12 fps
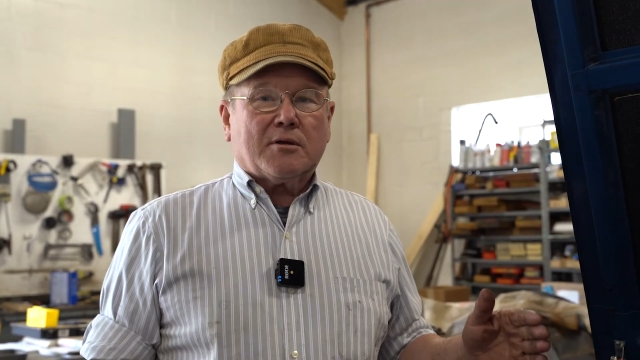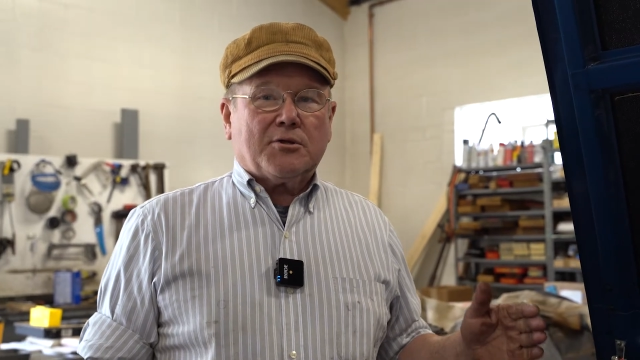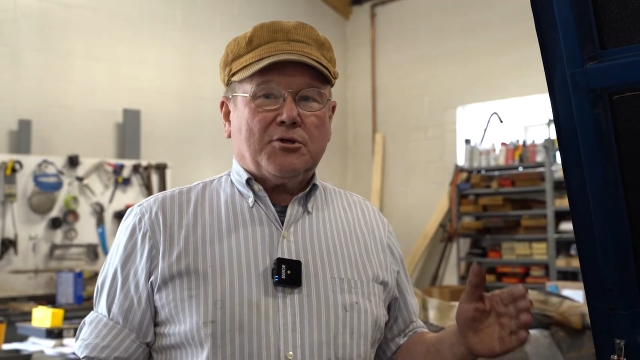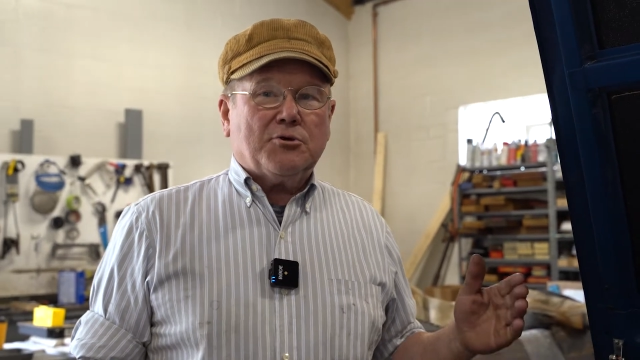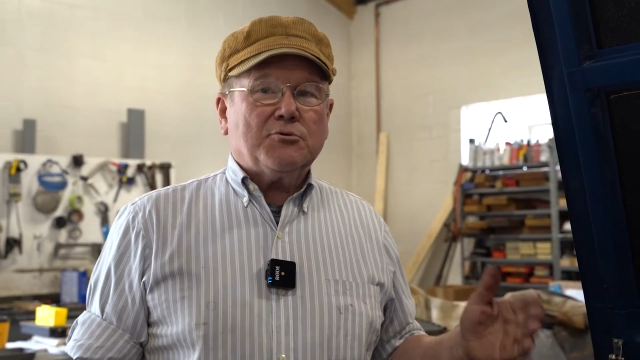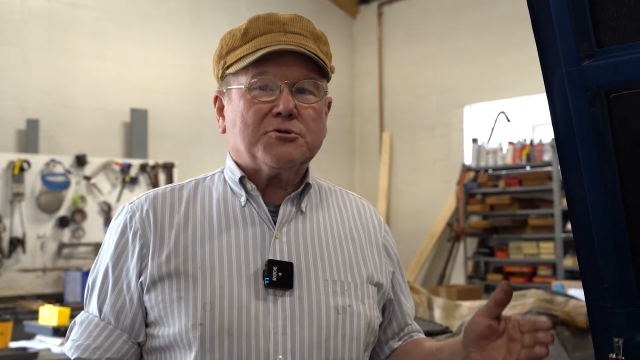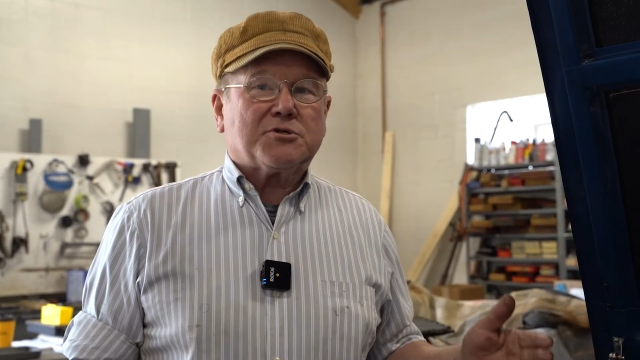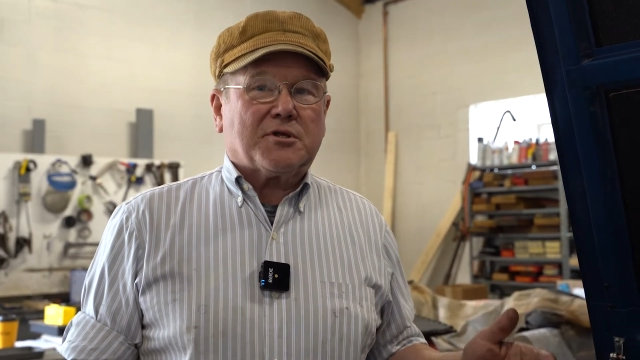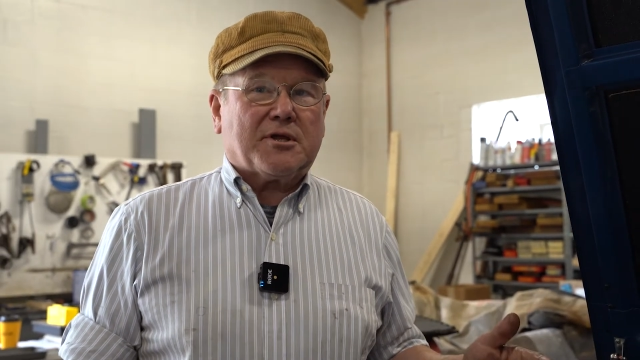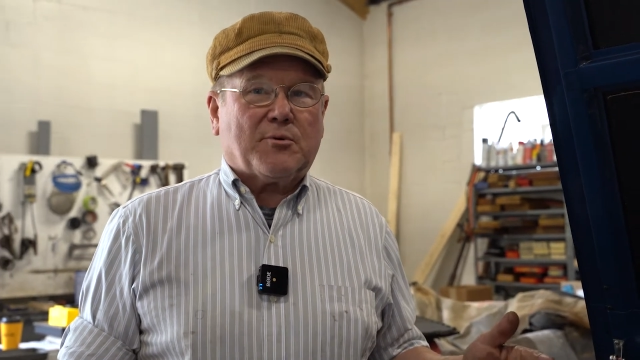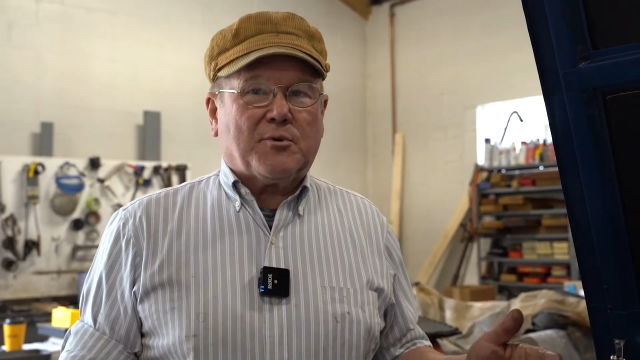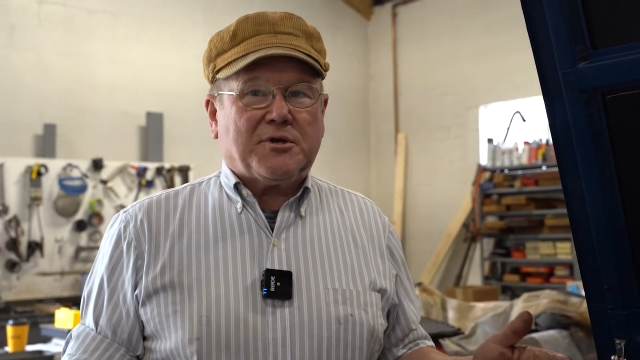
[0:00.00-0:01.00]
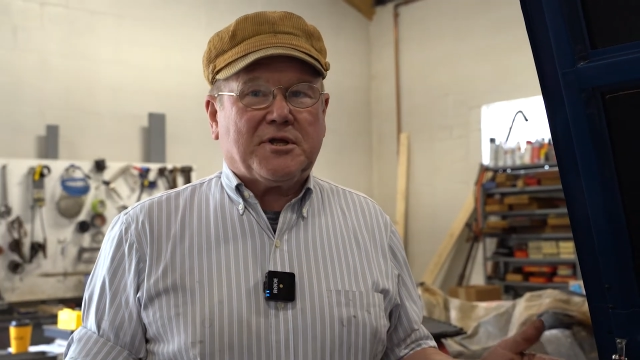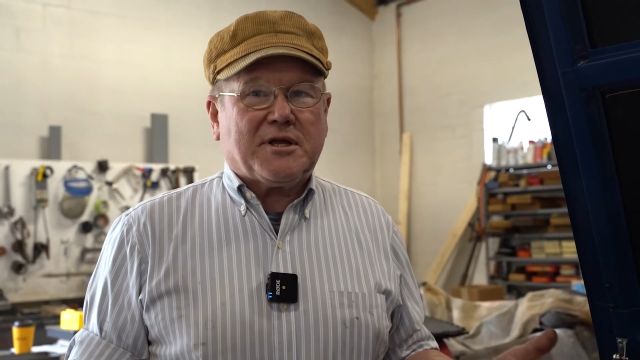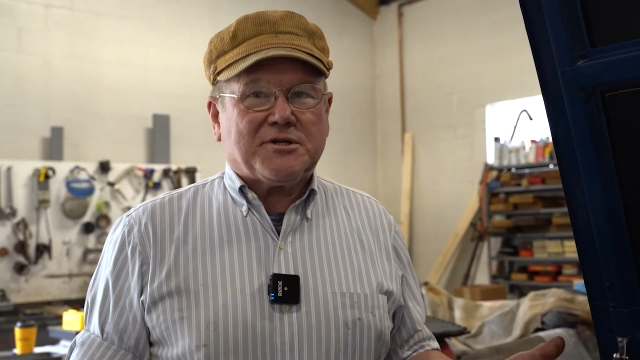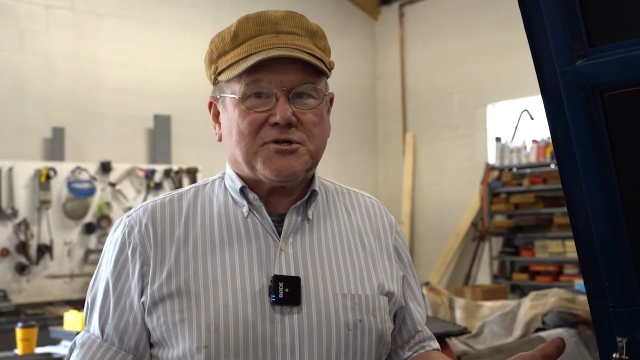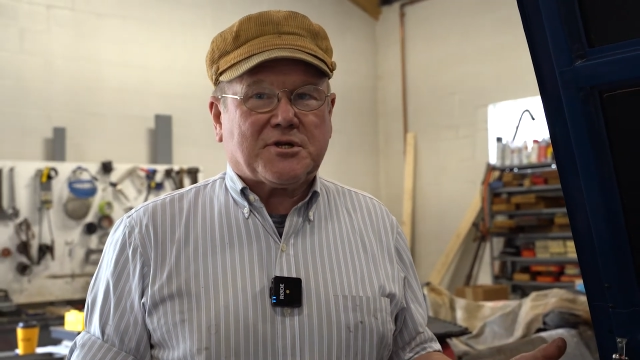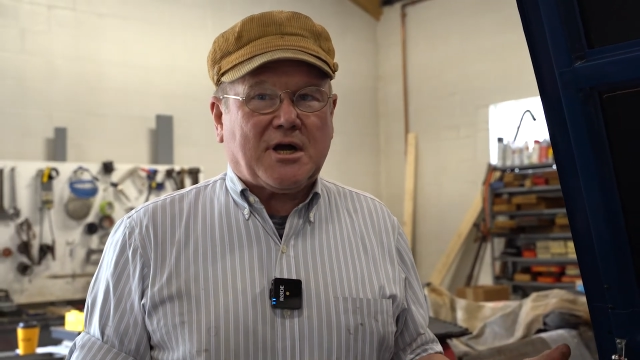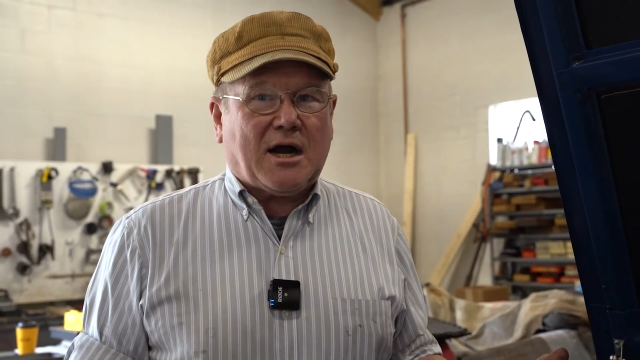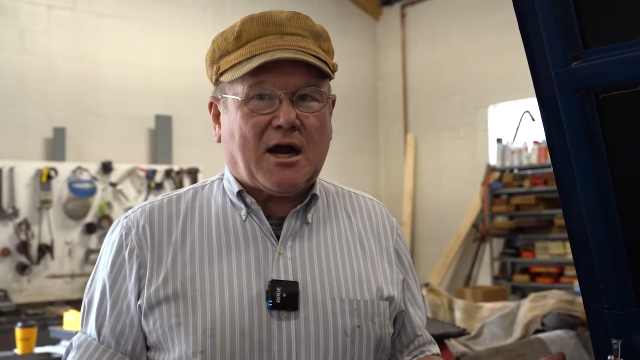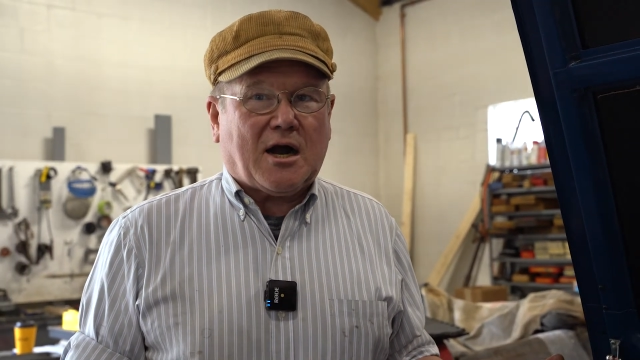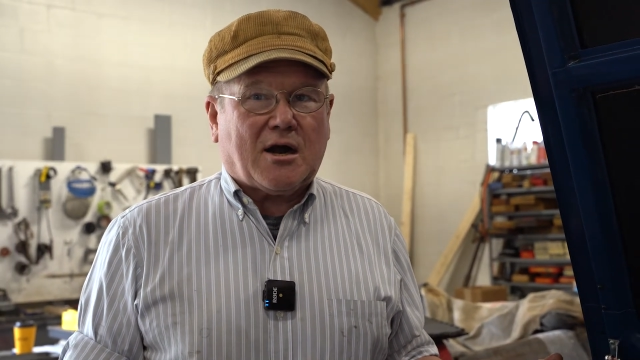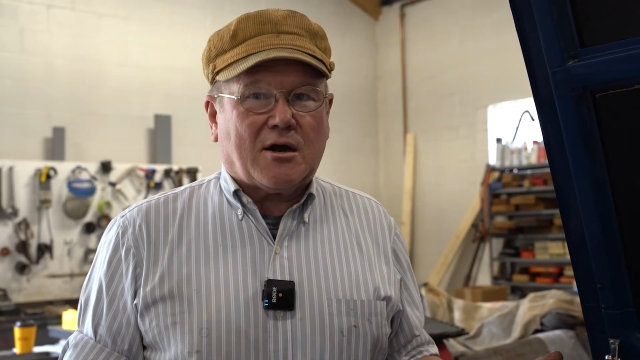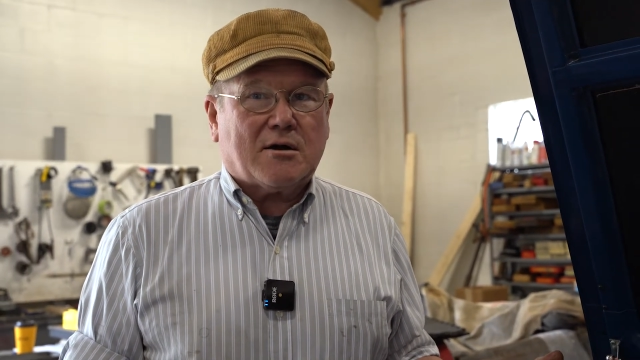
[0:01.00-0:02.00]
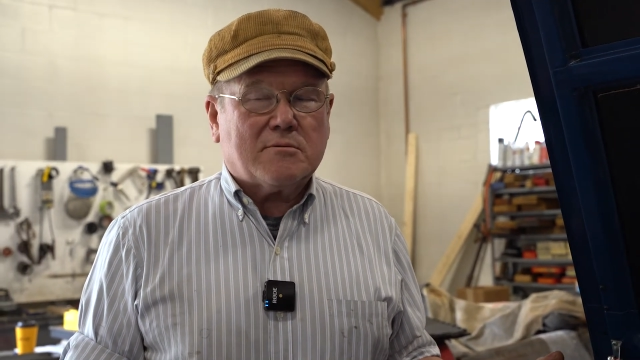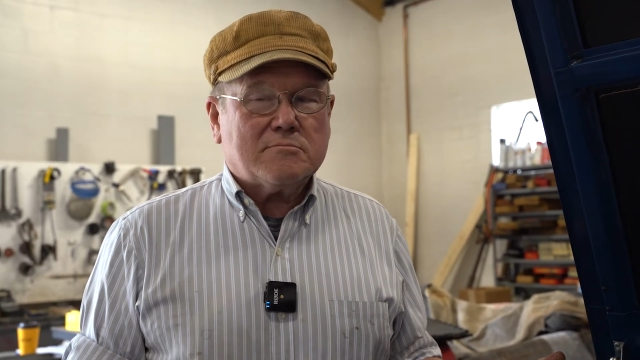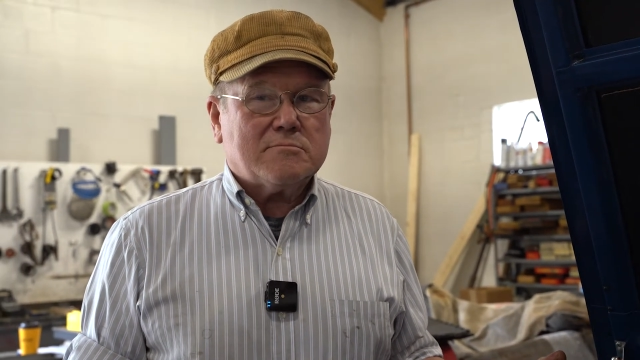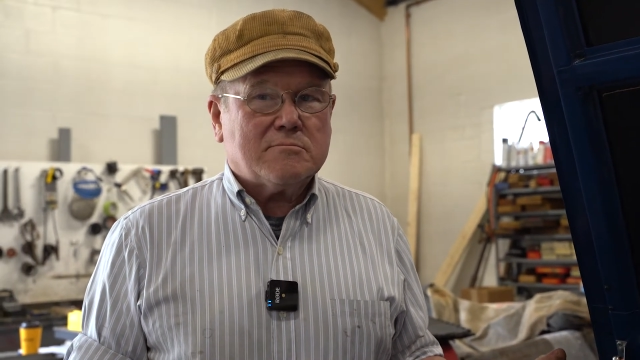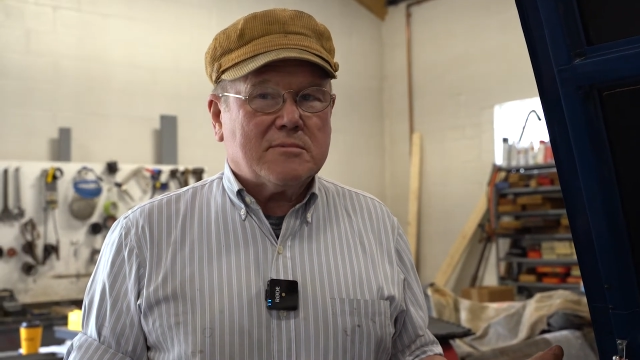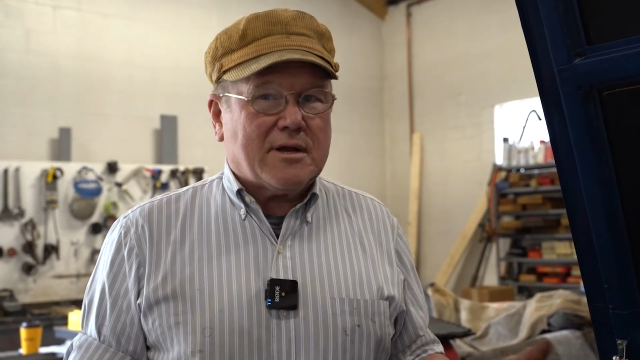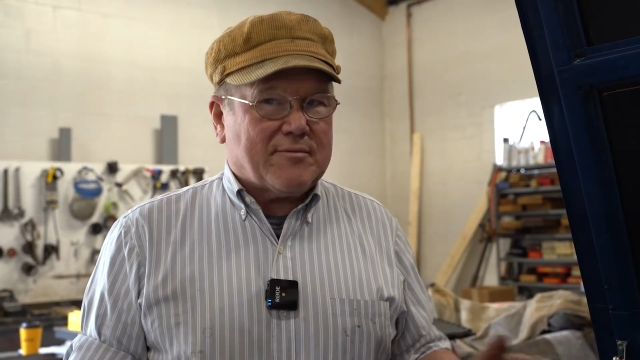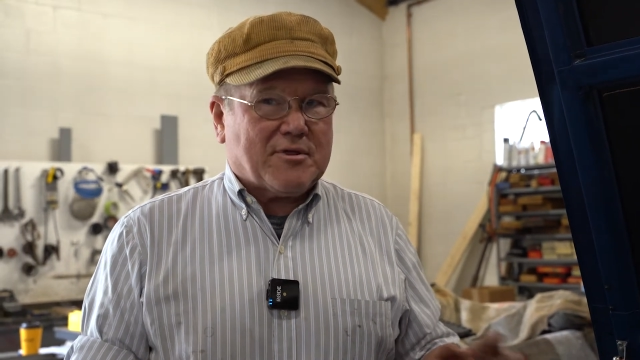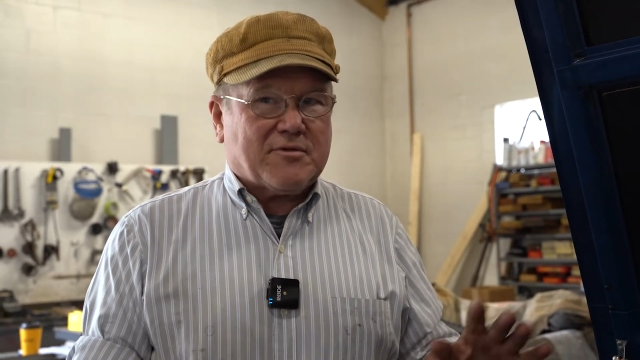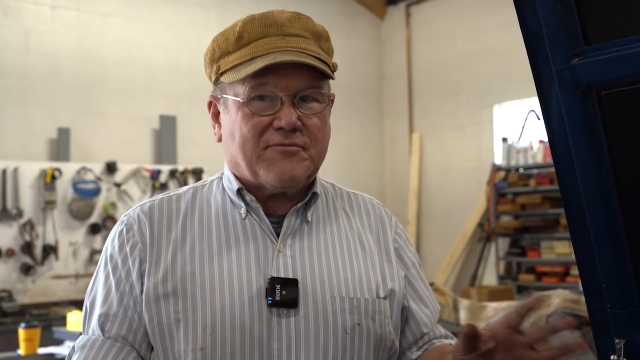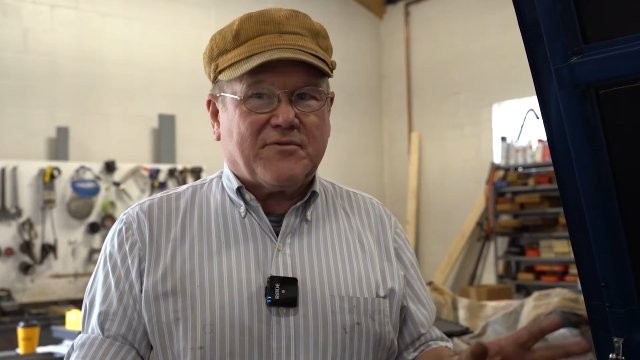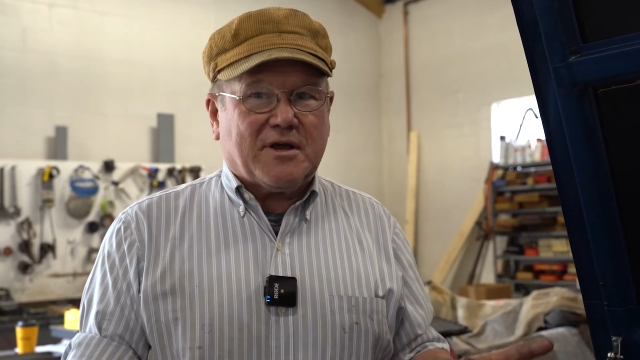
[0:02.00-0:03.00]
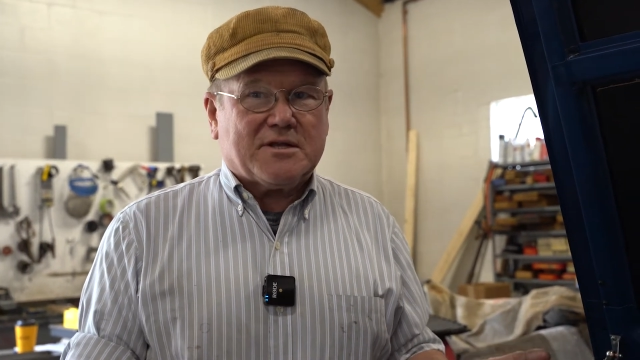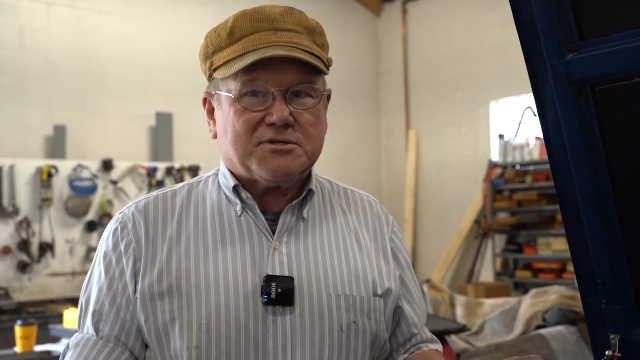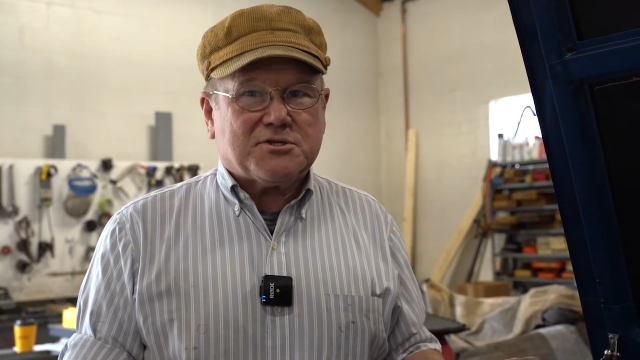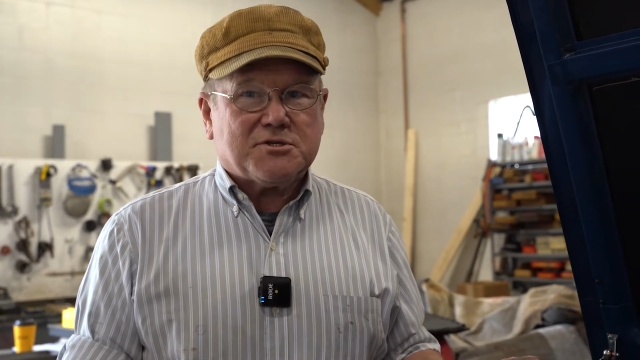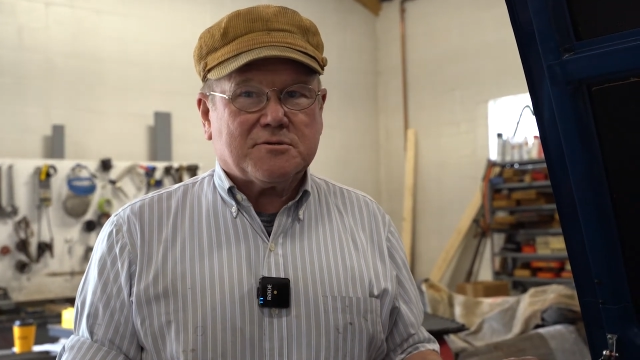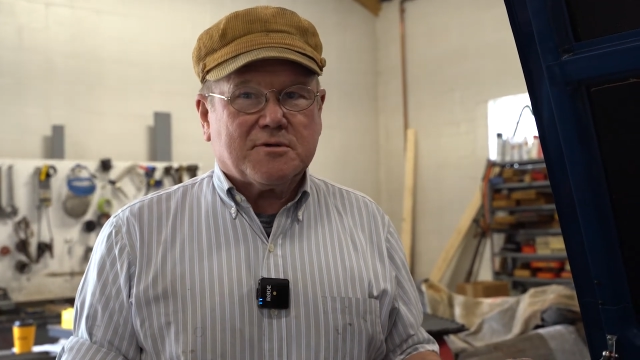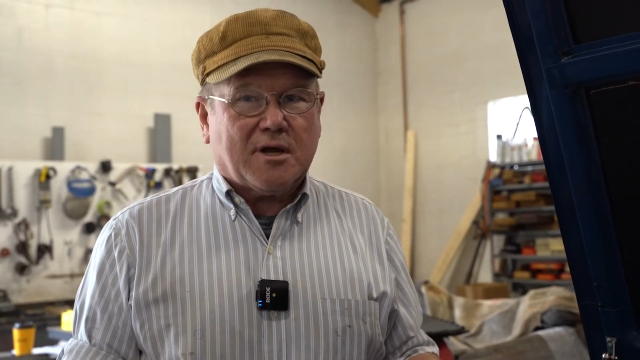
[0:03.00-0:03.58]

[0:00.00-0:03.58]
Usually when you get your car, everything fits.